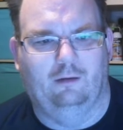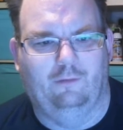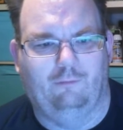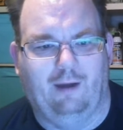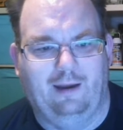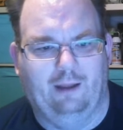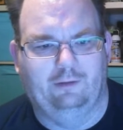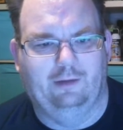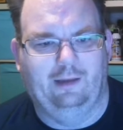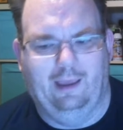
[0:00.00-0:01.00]
right now
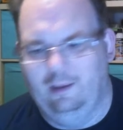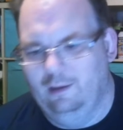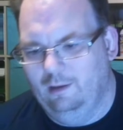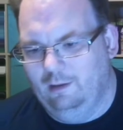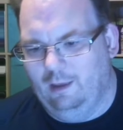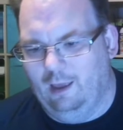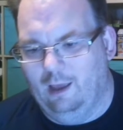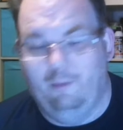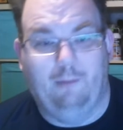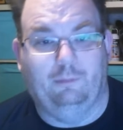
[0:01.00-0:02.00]
today,
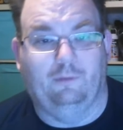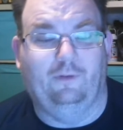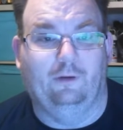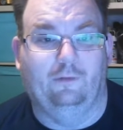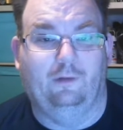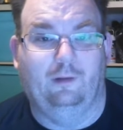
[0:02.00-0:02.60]
April 1st.